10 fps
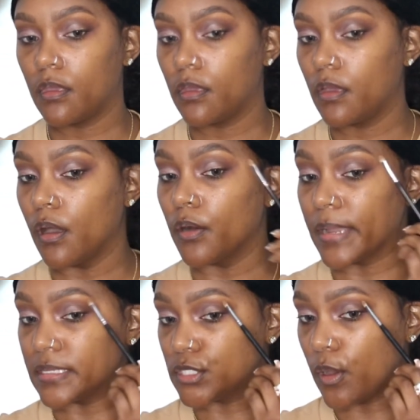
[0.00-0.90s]
Okay,
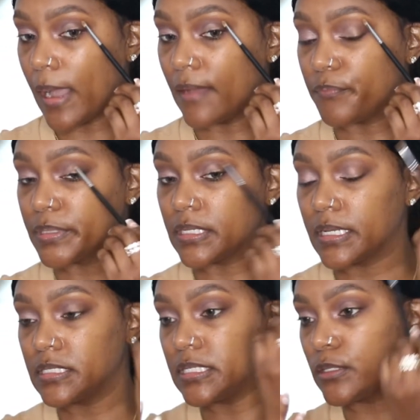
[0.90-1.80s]
so I put the
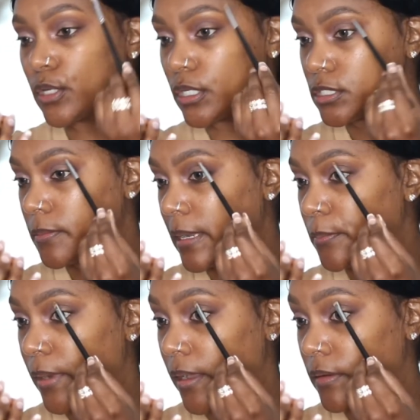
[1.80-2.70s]
concealer under my
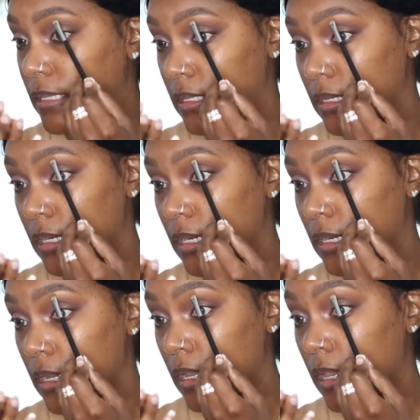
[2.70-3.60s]
brow here,
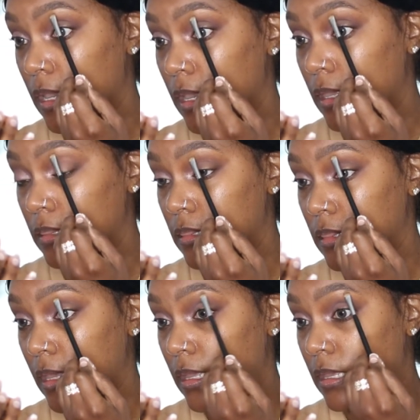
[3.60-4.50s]
and
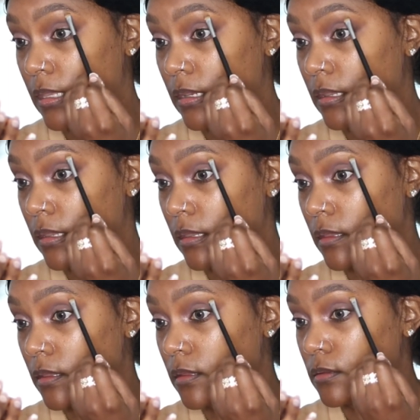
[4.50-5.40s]
then
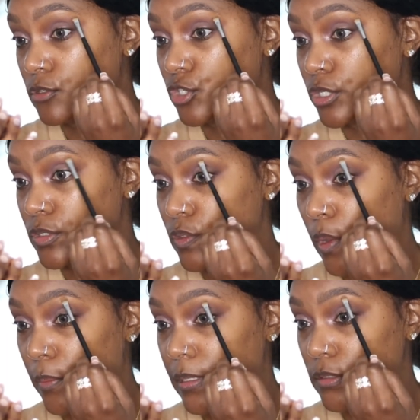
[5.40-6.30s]
just
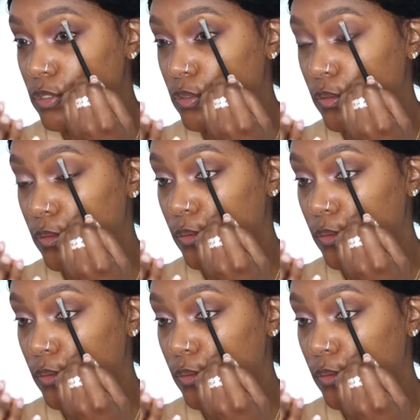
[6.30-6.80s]
going to